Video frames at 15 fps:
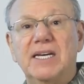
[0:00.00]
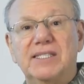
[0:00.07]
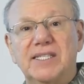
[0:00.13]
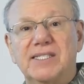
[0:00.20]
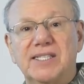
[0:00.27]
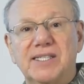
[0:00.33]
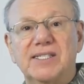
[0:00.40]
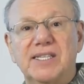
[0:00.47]

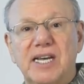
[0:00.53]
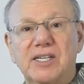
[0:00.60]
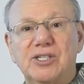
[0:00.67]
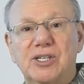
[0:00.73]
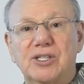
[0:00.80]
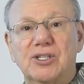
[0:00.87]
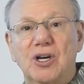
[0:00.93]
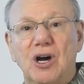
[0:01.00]
This
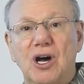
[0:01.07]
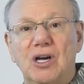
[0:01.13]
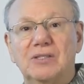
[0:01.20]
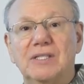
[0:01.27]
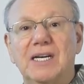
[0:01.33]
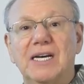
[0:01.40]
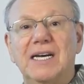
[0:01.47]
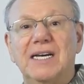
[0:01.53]
sensation is
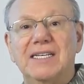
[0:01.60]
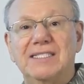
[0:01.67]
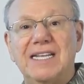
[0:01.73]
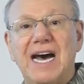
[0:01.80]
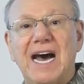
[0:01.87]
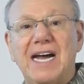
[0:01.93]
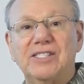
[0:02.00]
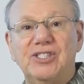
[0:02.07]
called
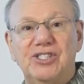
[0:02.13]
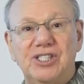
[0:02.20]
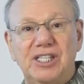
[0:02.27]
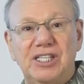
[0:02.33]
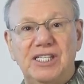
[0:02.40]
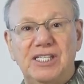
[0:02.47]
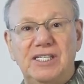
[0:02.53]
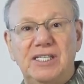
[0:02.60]
Da
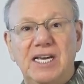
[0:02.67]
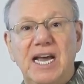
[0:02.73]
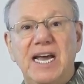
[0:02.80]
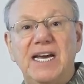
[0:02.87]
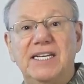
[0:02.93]
Qi